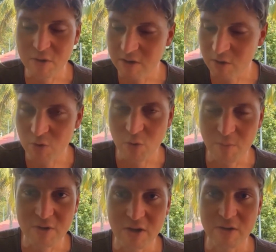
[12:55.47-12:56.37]
You grew up
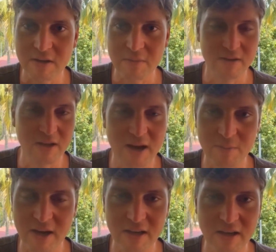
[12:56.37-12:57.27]
here. I
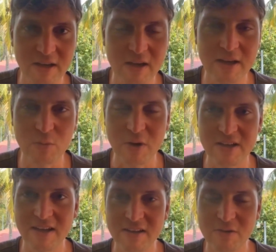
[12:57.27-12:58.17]
mean, it wasn't
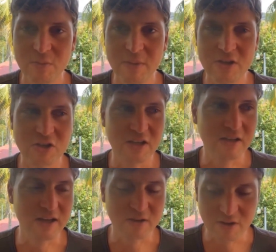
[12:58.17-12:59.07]
easy for me to just
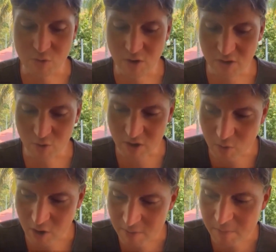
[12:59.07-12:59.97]
leave in
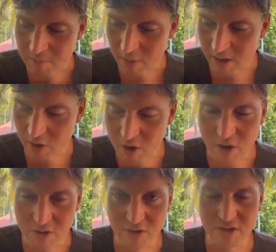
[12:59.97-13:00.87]
2021. But there are also some